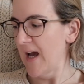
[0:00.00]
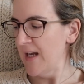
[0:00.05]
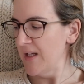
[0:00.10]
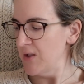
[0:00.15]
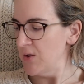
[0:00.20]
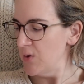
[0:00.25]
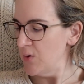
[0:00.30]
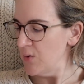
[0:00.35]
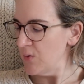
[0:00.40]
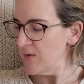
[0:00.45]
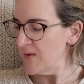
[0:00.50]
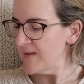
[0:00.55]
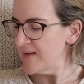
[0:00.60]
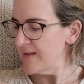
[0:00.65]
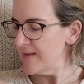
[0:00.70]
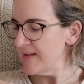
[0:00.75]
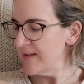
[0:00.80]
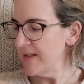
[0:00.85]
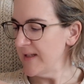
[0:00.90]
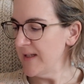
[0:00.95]
I do
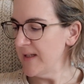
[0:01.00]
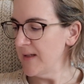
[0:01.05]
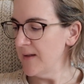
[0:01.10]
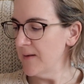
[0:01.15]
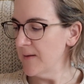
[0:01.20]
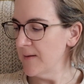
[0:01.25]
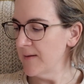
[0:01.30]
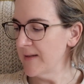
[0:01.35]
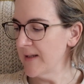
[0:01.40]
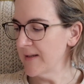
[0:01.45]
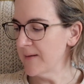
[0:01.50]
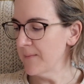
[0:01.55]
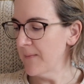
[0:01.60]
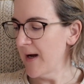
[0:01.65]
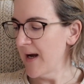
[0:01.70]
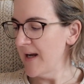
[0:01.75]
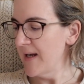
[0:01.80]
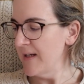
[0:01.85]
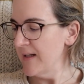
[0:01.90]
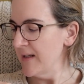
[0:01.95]
see that
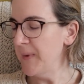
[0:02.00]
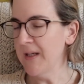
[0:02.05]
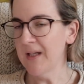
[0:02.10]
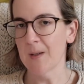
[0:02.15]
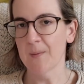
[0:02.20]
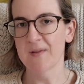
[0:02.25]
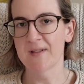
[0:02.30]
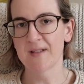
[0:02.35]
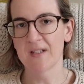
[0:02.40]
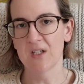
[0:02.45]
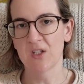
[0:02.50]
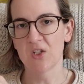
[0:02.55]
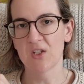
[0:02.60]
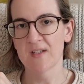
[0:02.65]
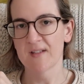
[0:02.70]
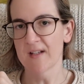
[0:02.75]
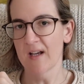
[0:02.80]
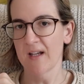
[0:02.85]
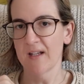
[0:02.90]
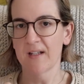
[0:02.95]
my pickup
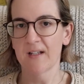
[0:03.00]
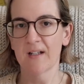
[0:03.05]
stitches